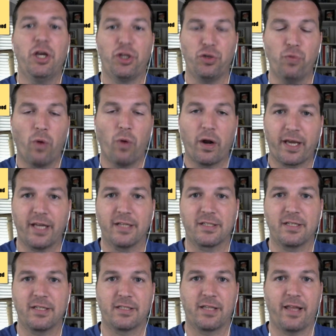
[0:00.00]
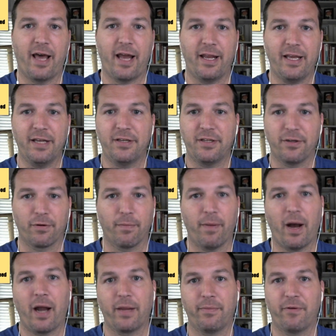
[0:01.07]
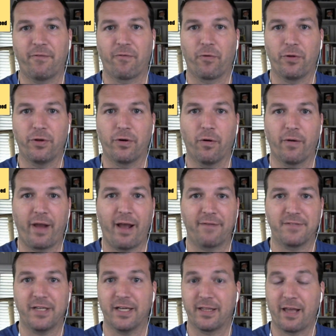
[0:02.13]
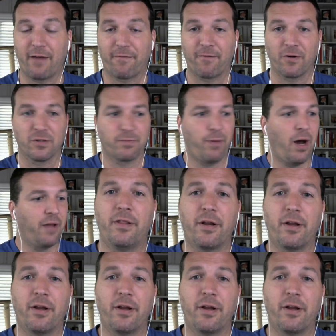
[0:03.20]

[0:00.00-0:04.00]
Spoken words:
You want to get a sense of that into your body before you go and have to hit that first putt.